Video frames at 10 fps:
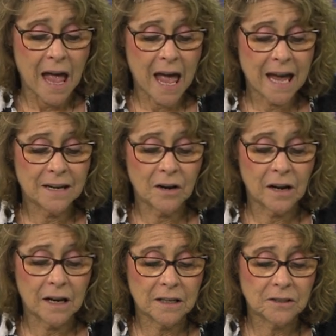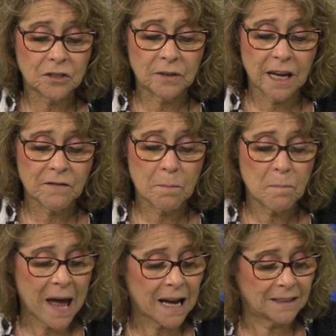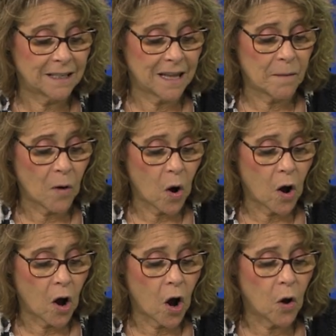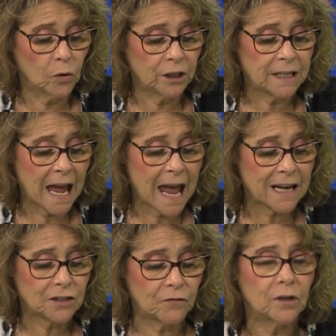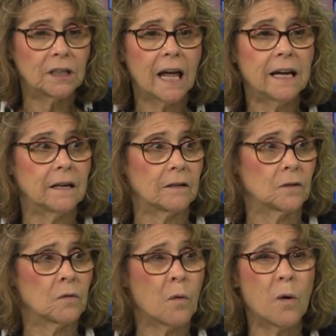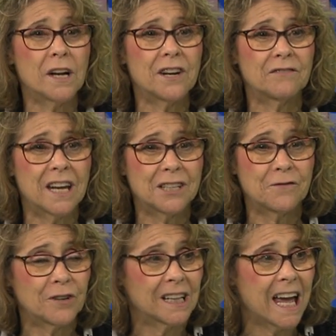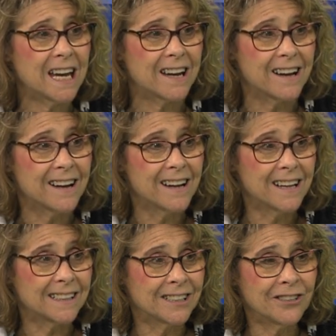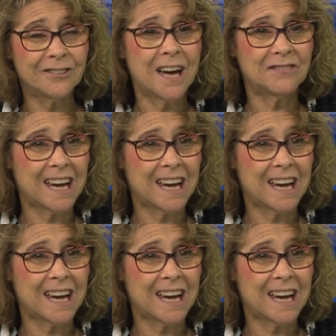And to give it back to them only to ask for it later. Well, why do you have to ask for it later? You don't have